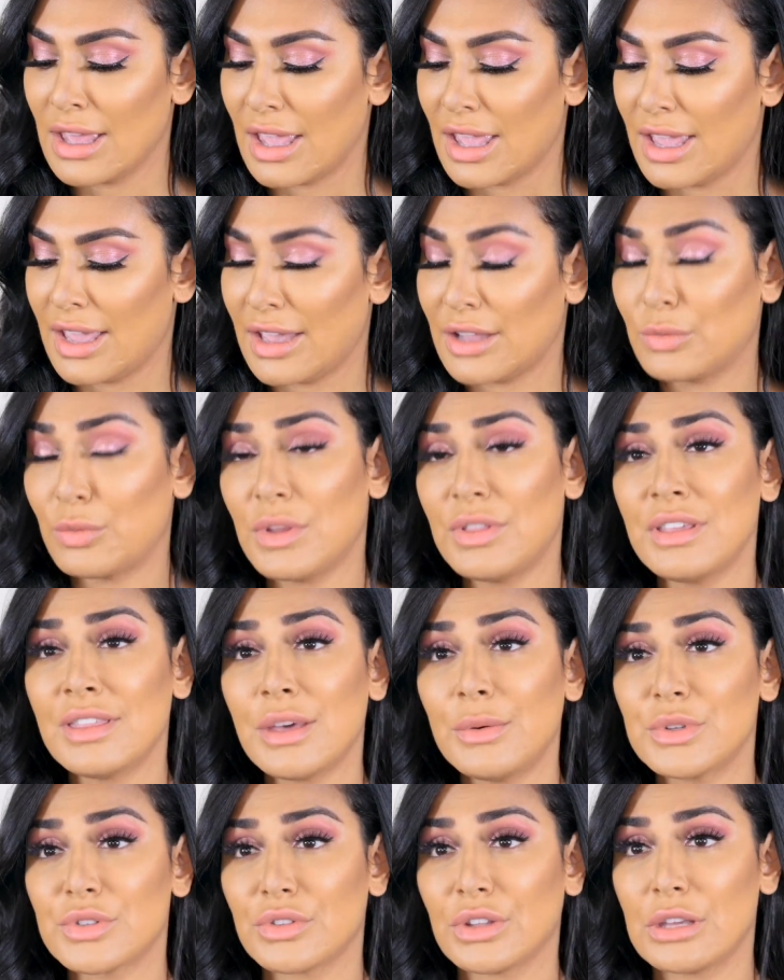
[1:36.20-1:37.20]
And one thing that
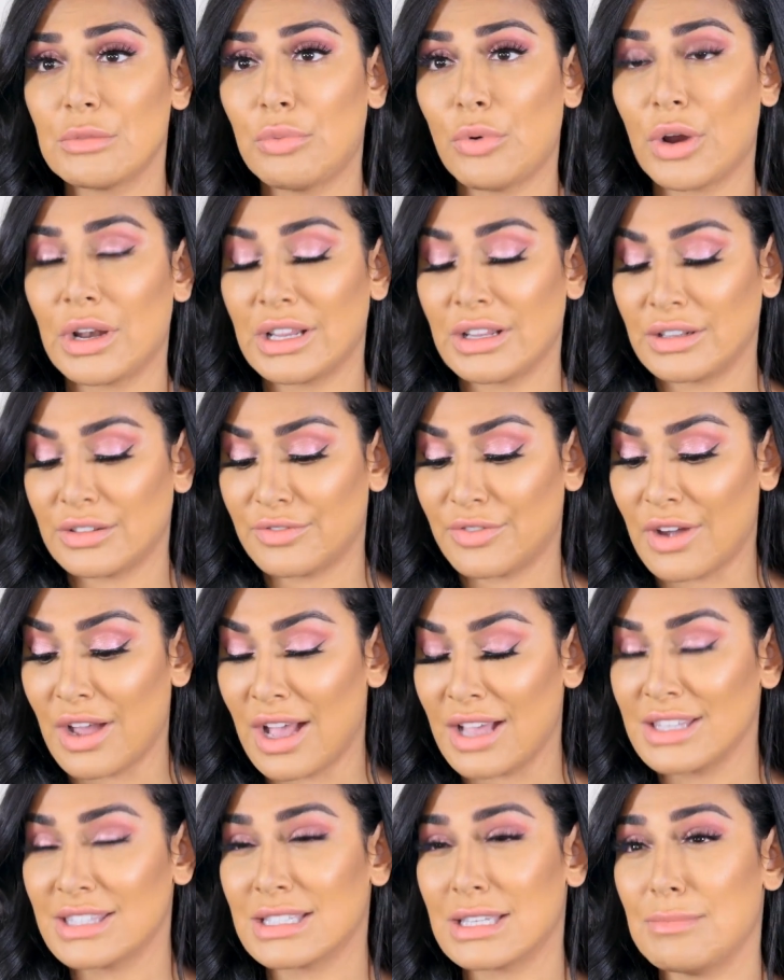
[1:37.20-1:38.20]
was really important for
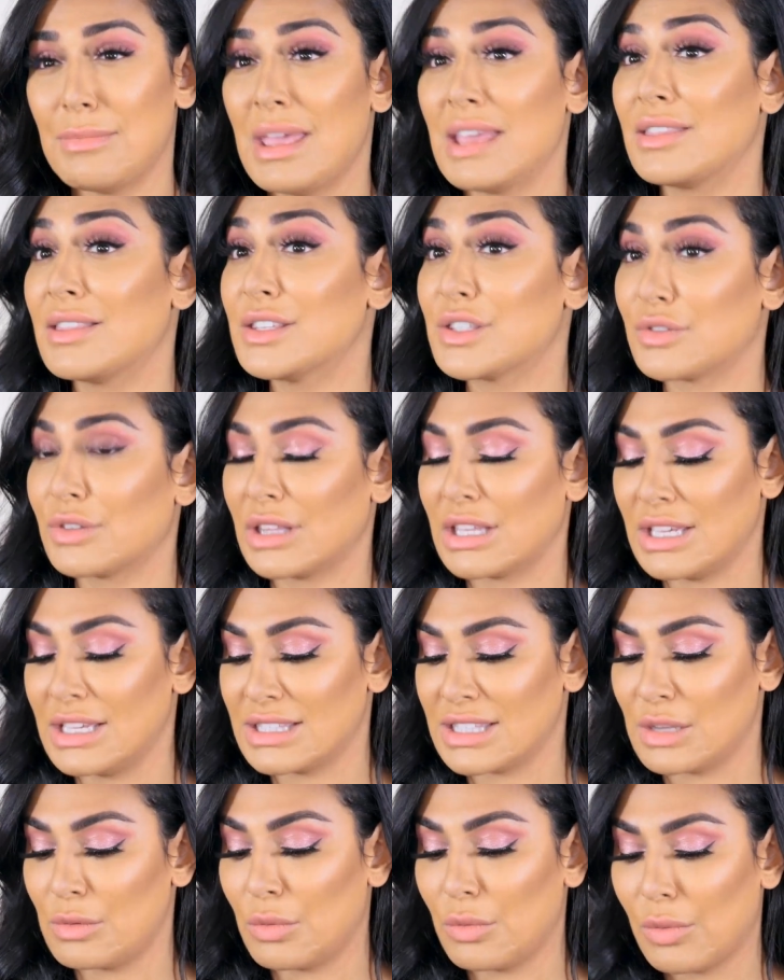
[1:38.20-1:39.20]
us to make this really
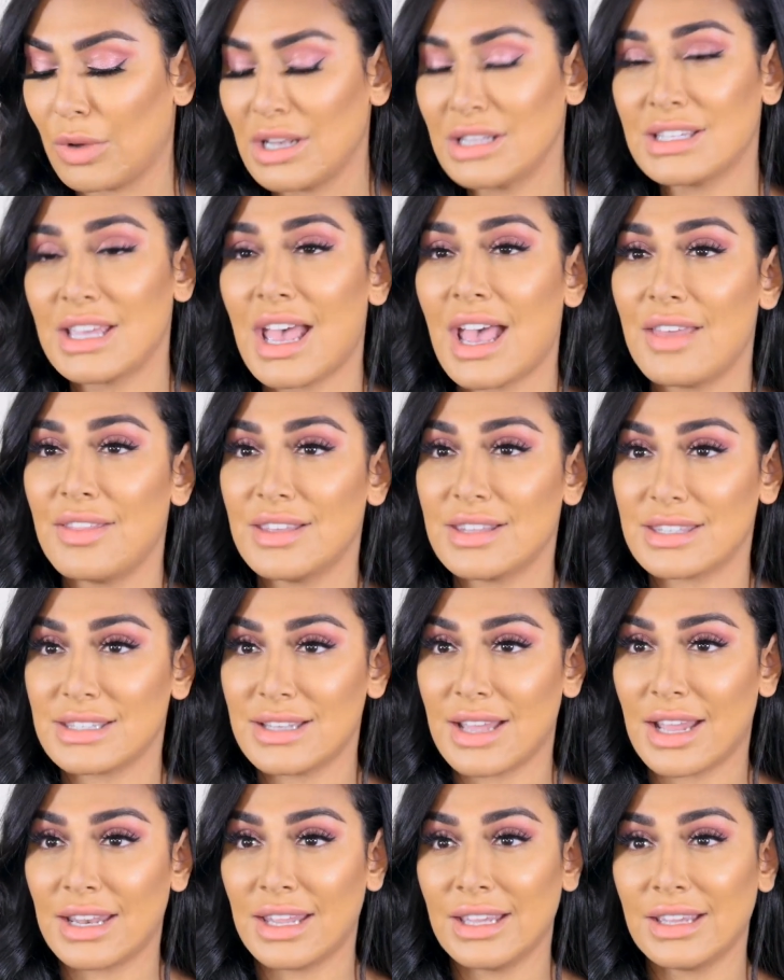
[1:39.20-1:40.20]
easy, we wanted to add this
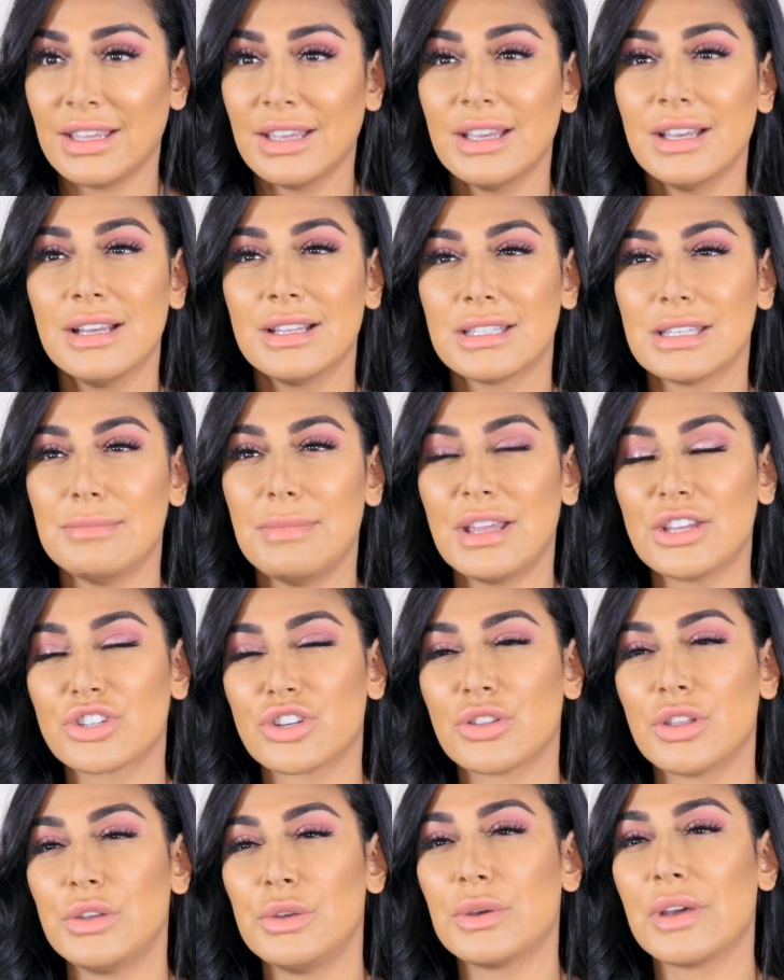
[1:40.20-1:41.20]
netting to make sure
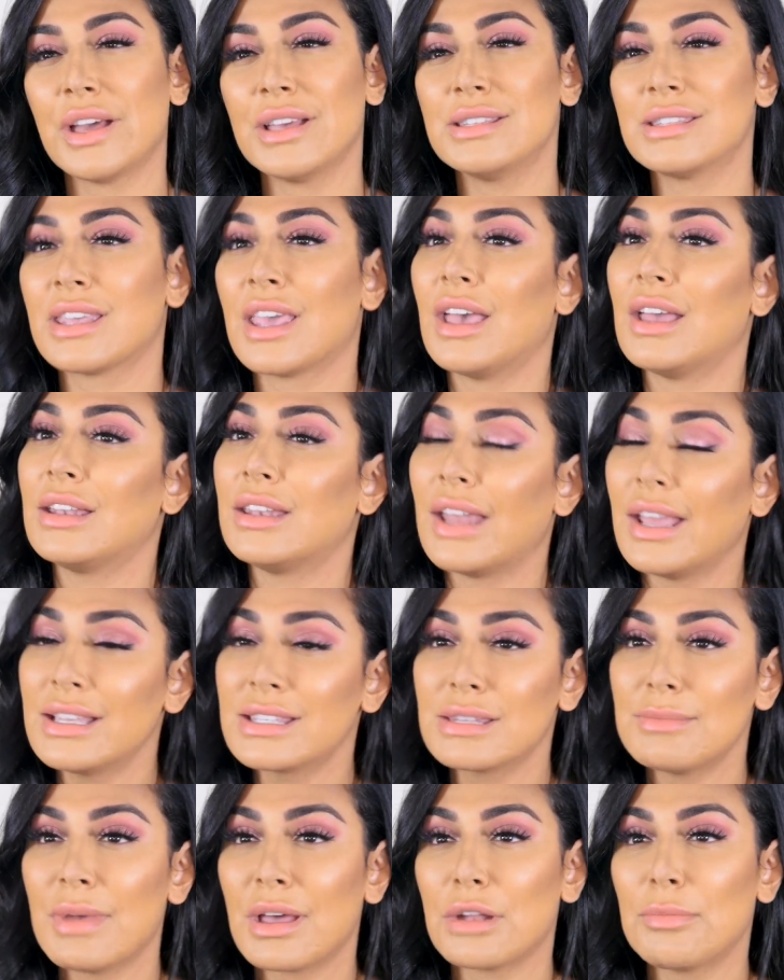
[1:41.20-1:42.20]
that you guys get a nice
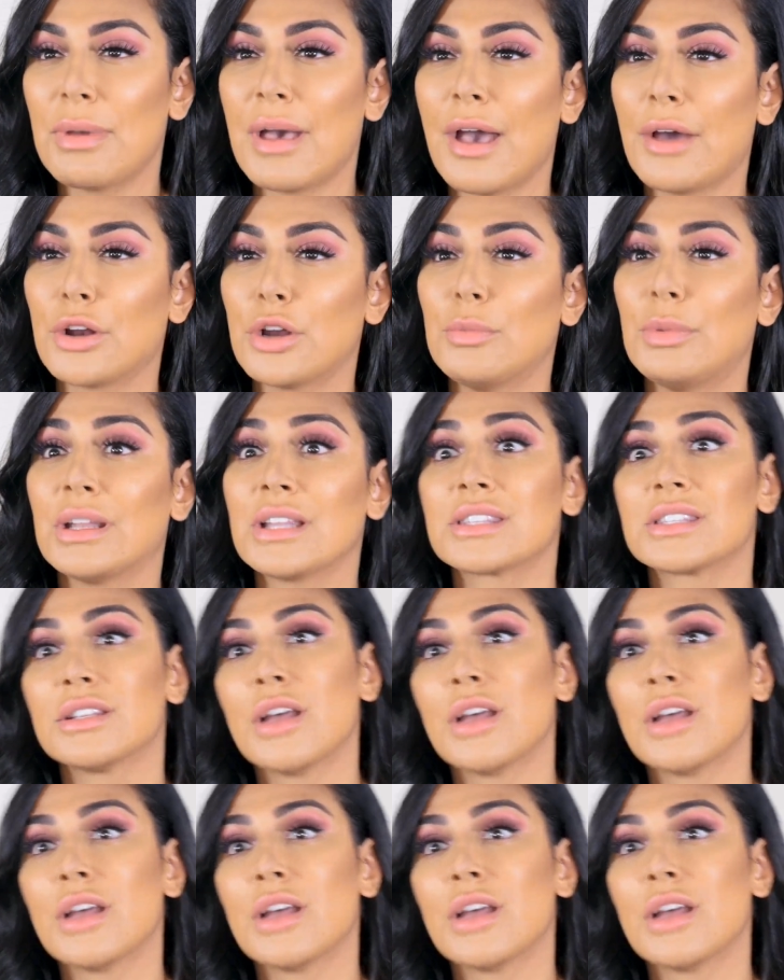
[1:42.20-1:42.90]
amount of powder, but it's